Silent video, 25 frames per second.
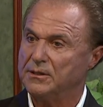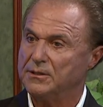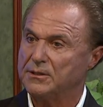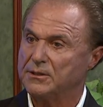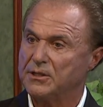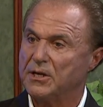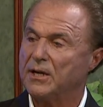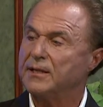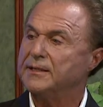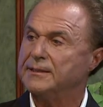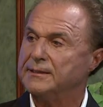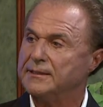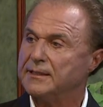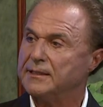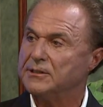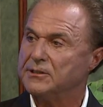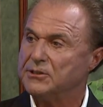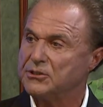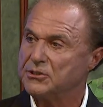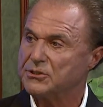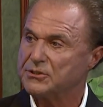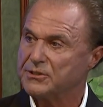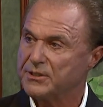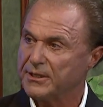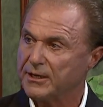cutting
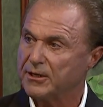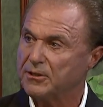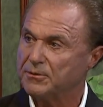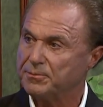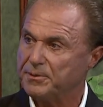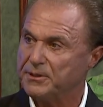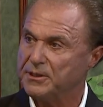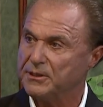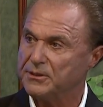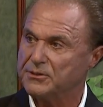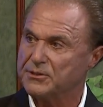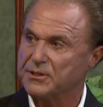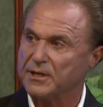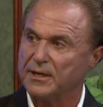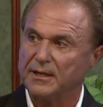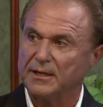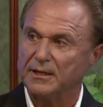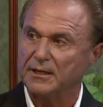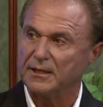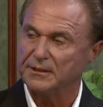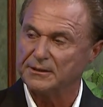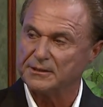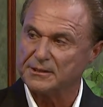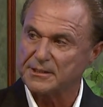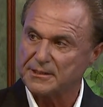edge therapies
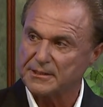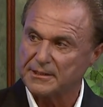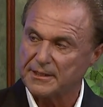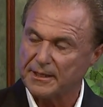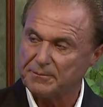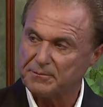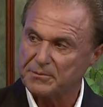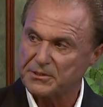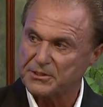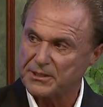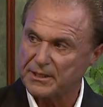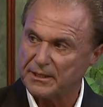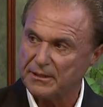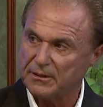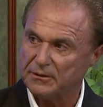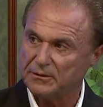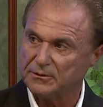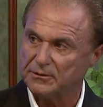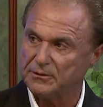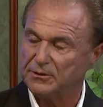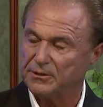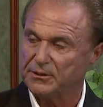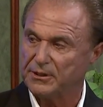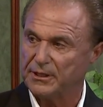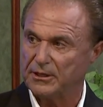like stem cell
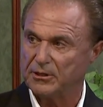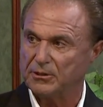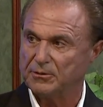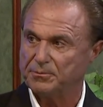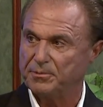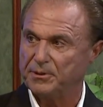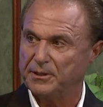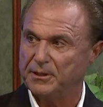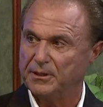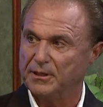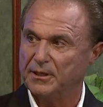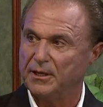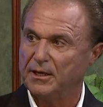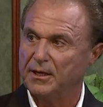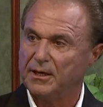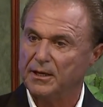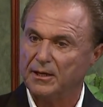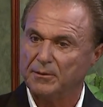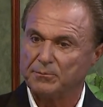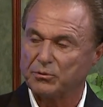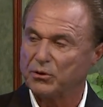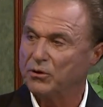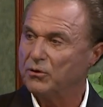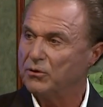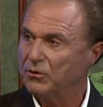therapy,
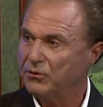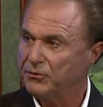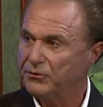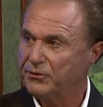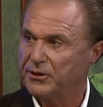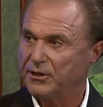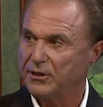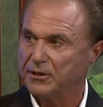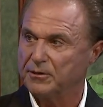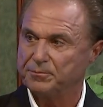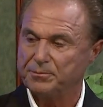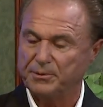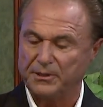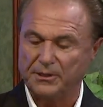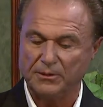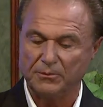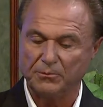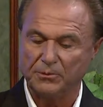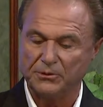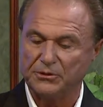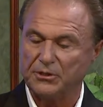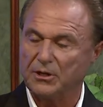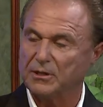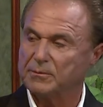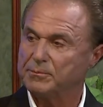prolotherapy,
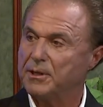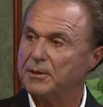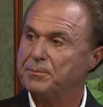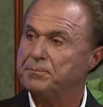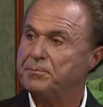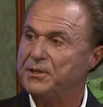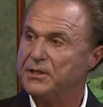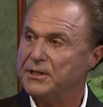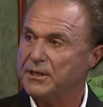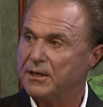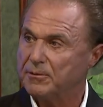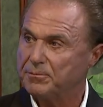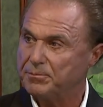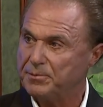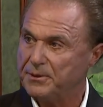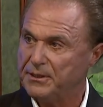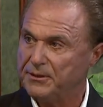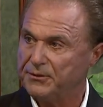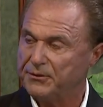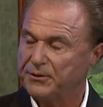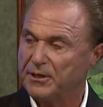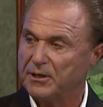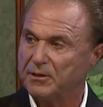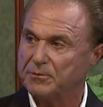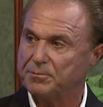we talk about PRP
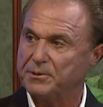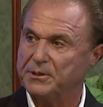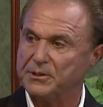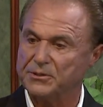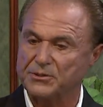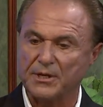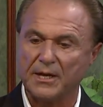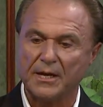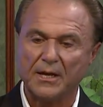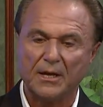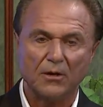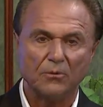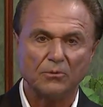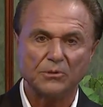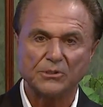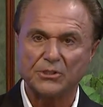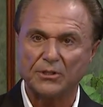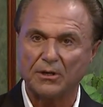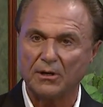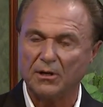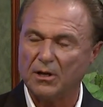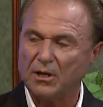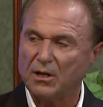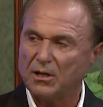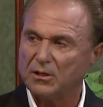therapies, which
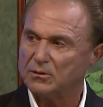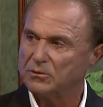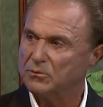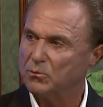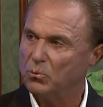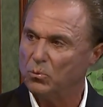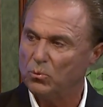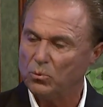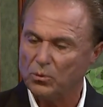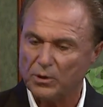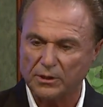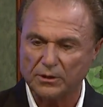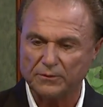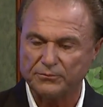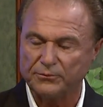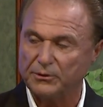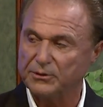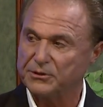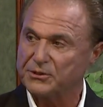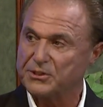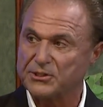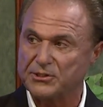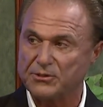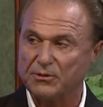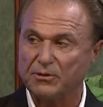are all wonderful
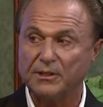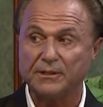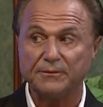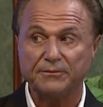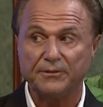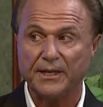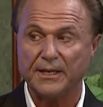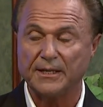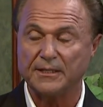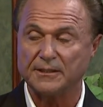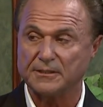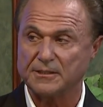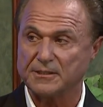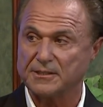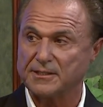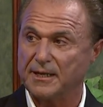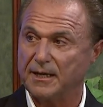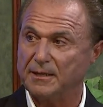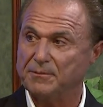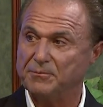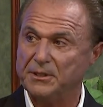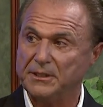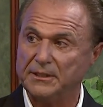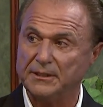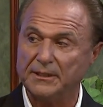and so advanced.
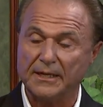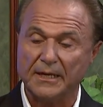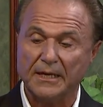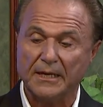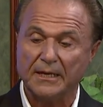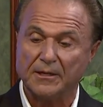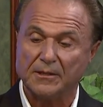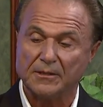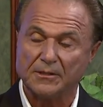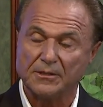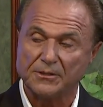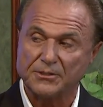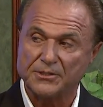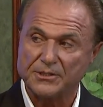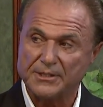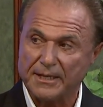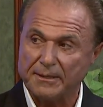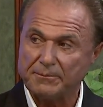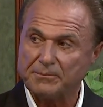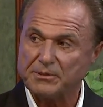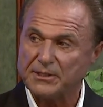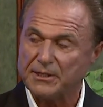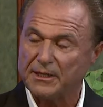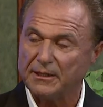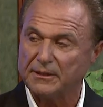I mean,
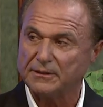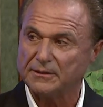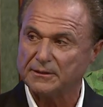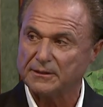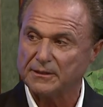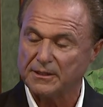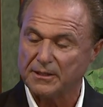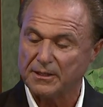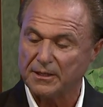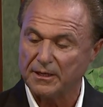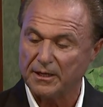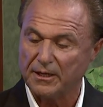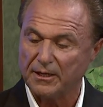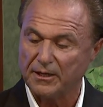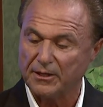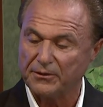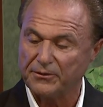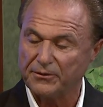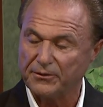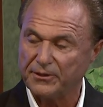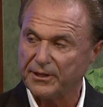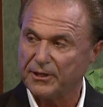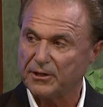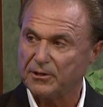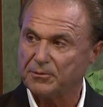stem cell uh,
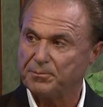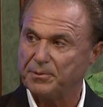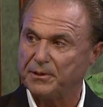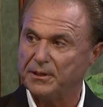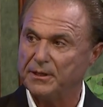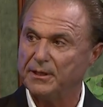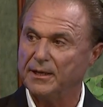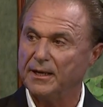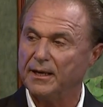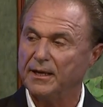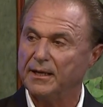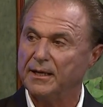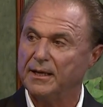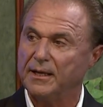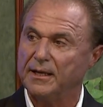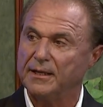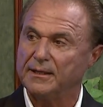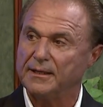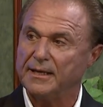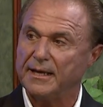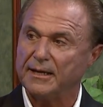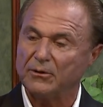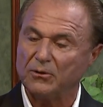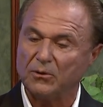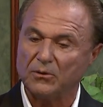therapy
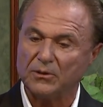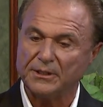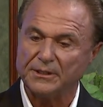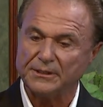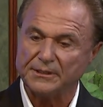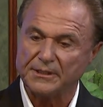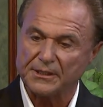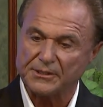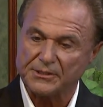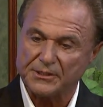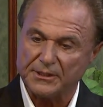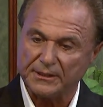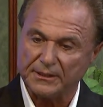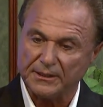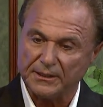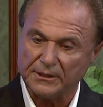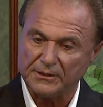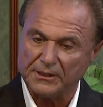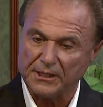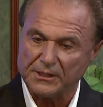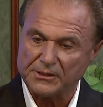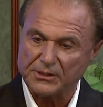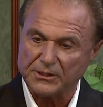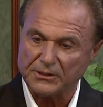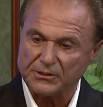not only does it,
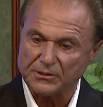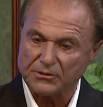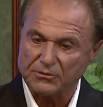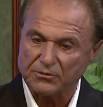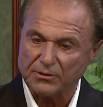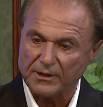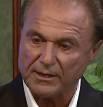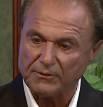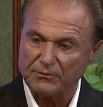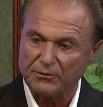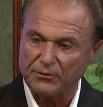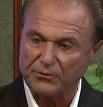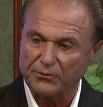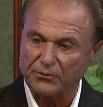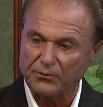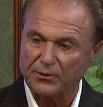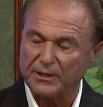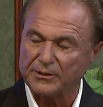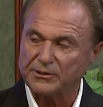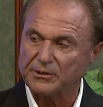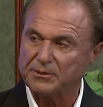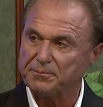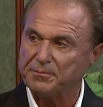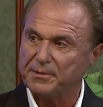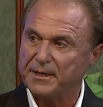does it travel
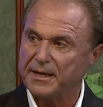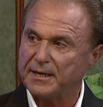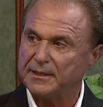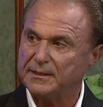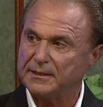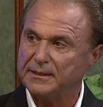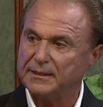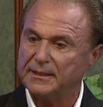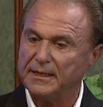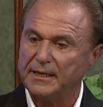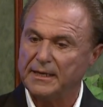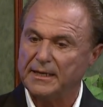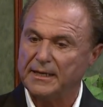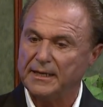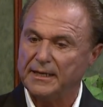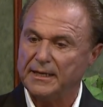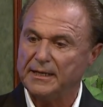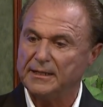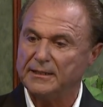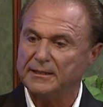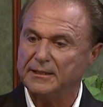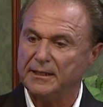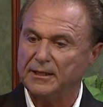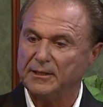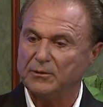throughout the body
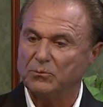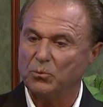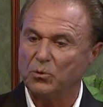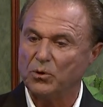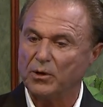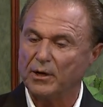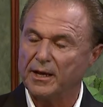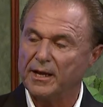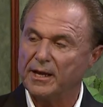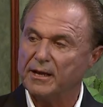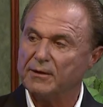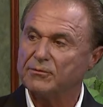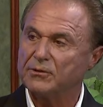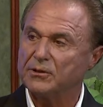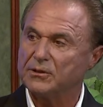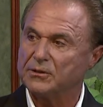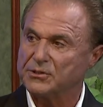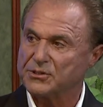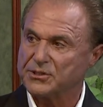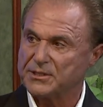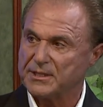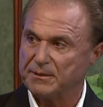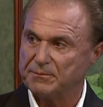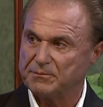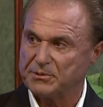and, and wherever
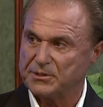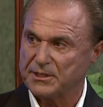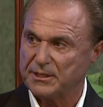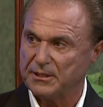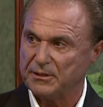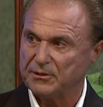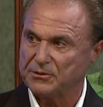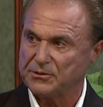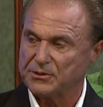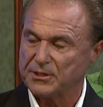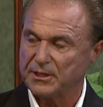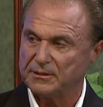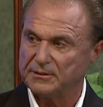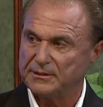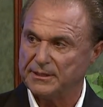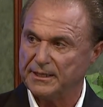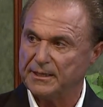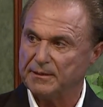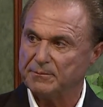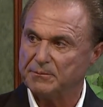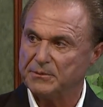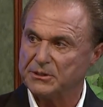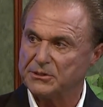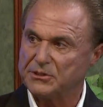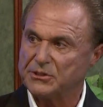stem cells are
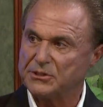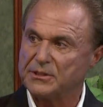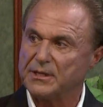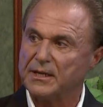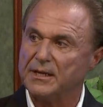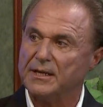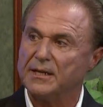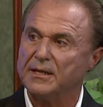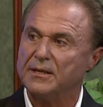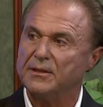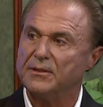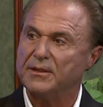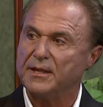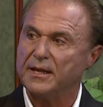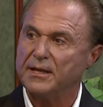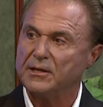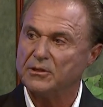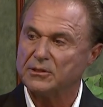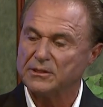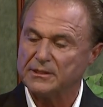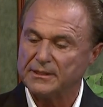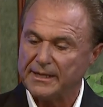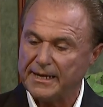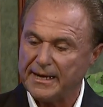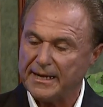damaged, they
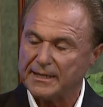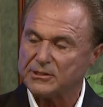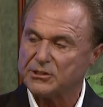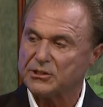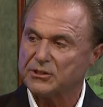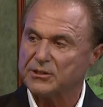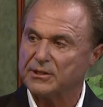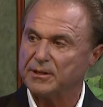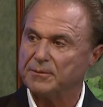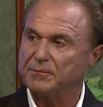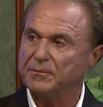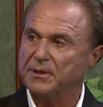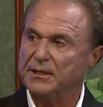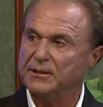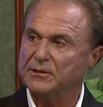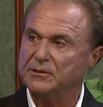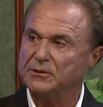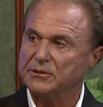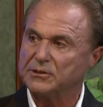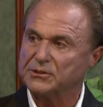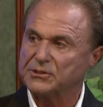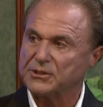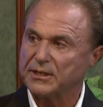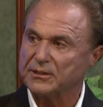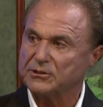attach them
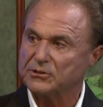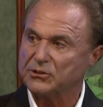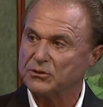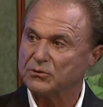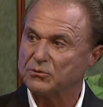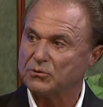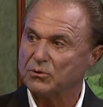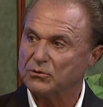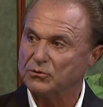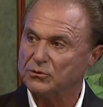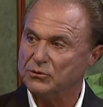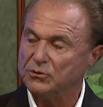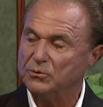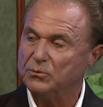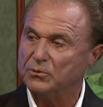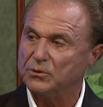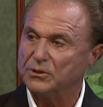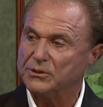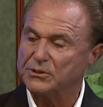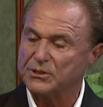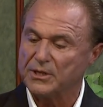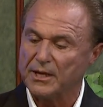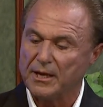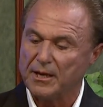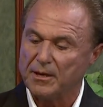and start to grow new
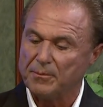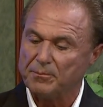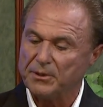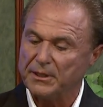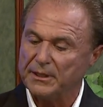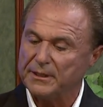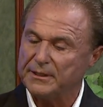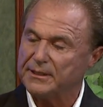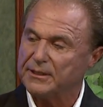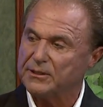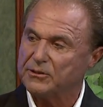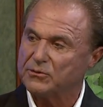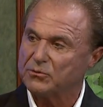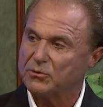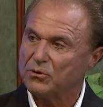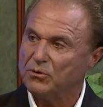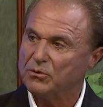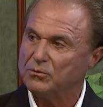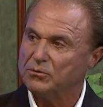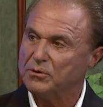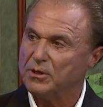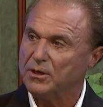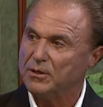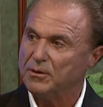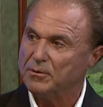ones, but it can
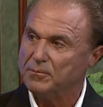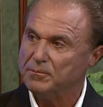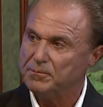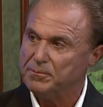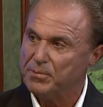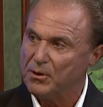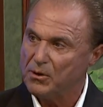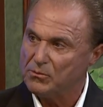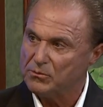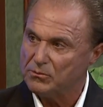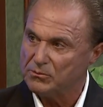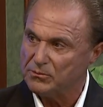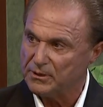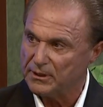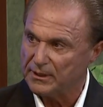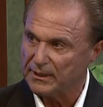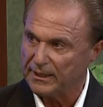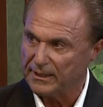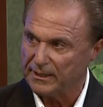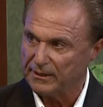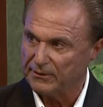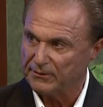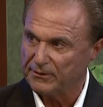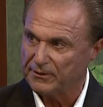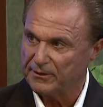grow bone
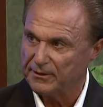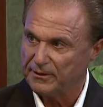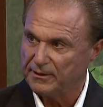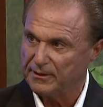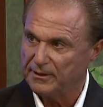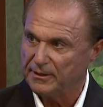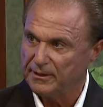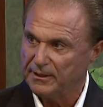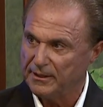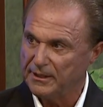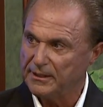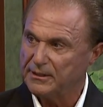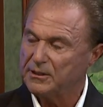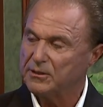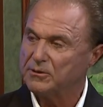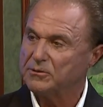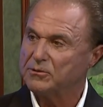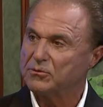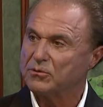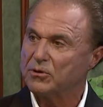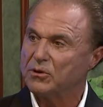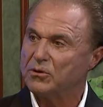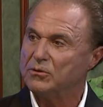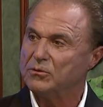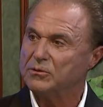length, it can
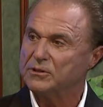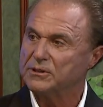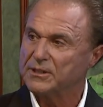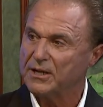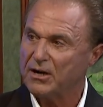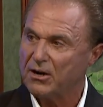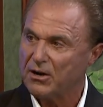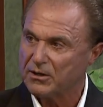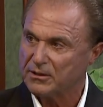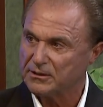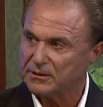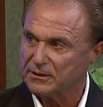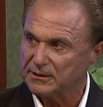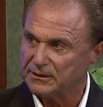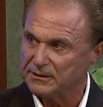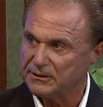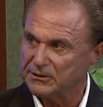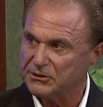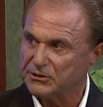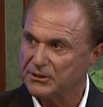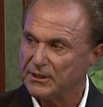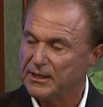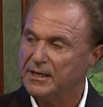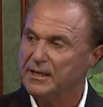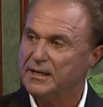grow
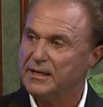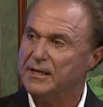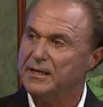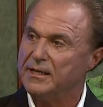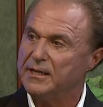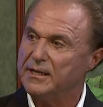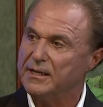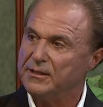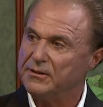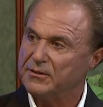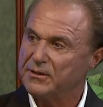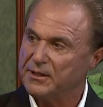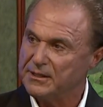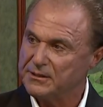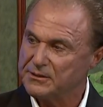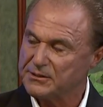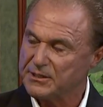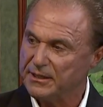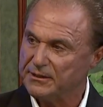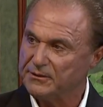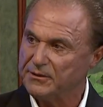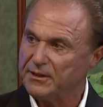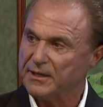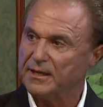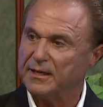cartilage, and things
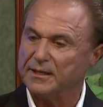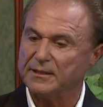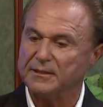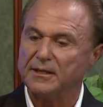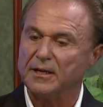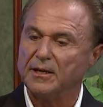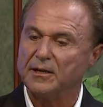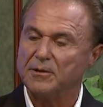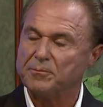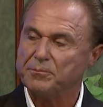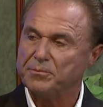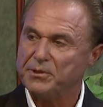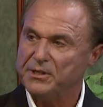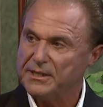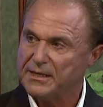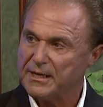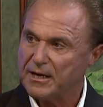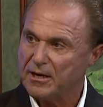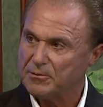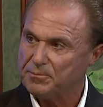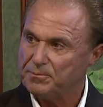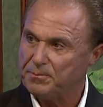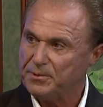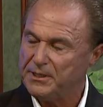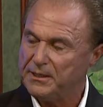like that.
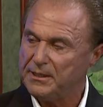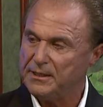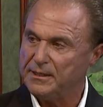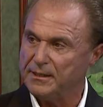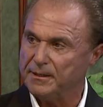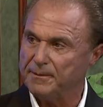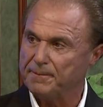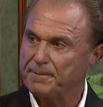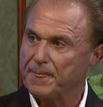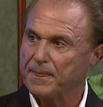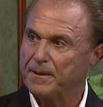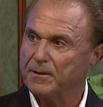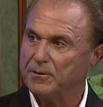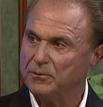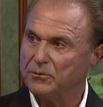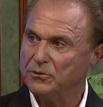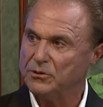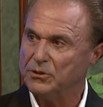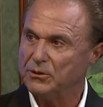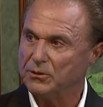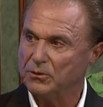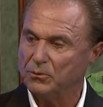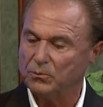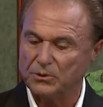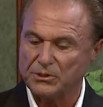PRP,
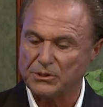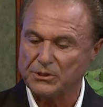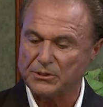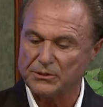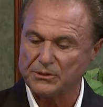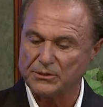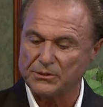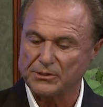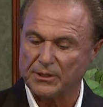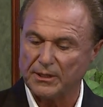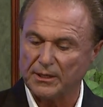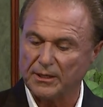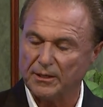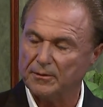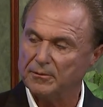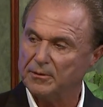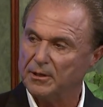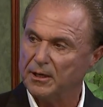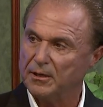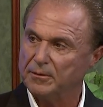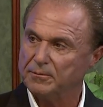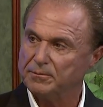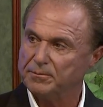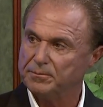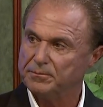you know, which is a,
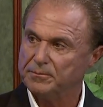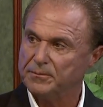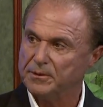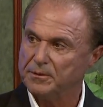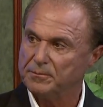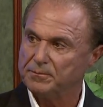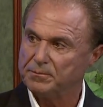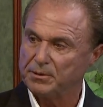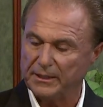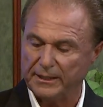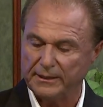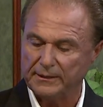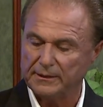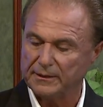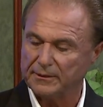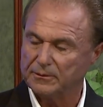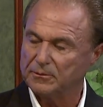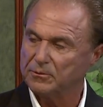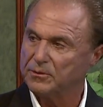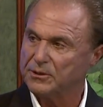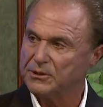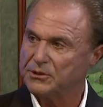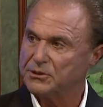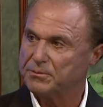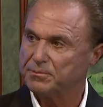a
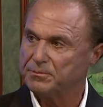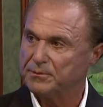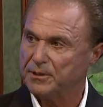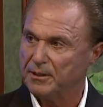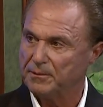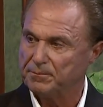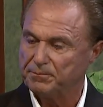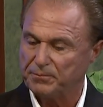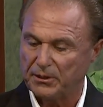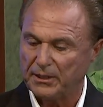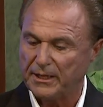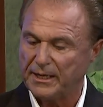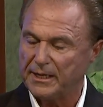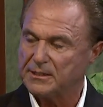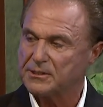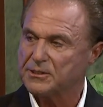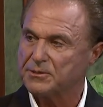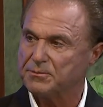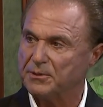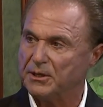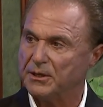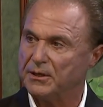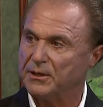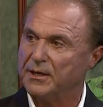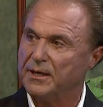platelet-rich uh,
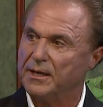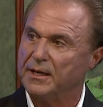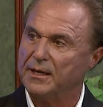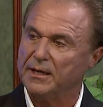plasma.